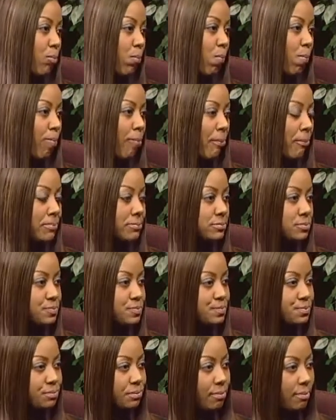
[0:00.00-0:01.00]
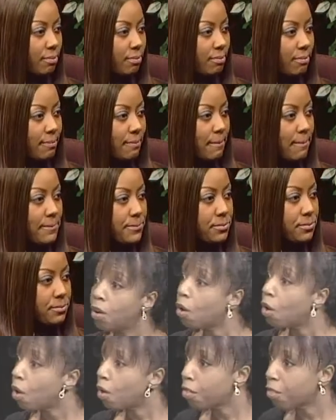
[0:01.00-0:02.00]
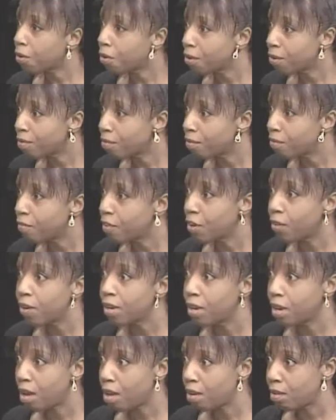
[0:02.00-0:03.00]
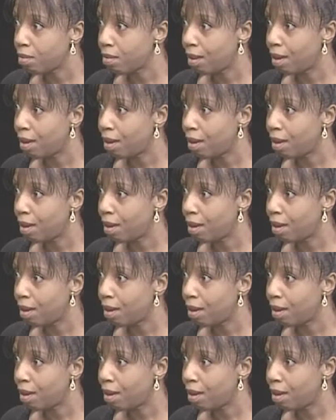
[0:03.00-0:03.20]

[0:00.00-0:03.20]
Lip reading: We had a guest on, a young author, very young.